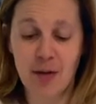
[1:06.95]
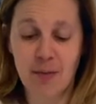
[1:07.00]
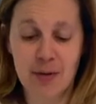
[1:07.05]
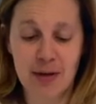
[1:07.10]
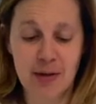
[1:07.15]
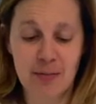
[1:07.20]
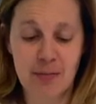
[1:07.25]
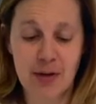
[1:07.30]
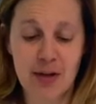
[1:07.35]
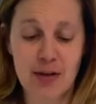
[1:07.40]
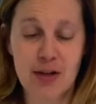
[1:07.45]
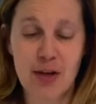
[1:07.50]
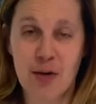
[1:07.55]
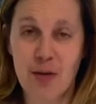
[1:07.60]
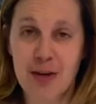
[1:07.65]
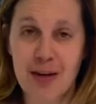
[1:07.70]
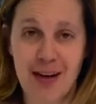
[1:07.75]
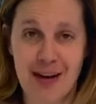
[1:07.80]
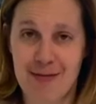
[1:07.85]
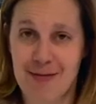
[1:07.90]
been a big
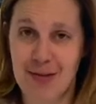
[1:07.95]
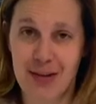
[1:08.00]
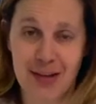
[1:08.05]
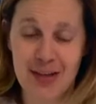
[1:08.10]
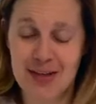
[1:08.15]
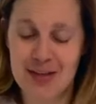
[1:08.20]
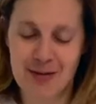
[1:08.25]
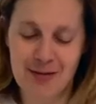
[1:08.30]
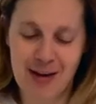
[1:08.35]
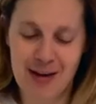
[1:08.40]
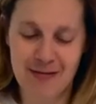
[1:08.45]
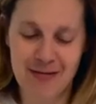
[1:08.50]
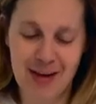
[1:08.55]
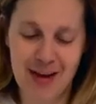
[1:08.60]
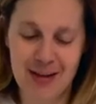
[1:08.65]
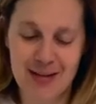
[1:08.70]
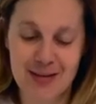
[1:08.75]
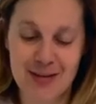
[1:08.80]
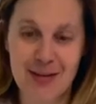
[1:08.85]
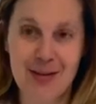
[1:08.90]
joke and I really don't have
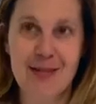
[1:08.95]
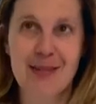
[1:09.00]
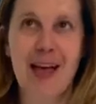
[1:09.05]
cancer.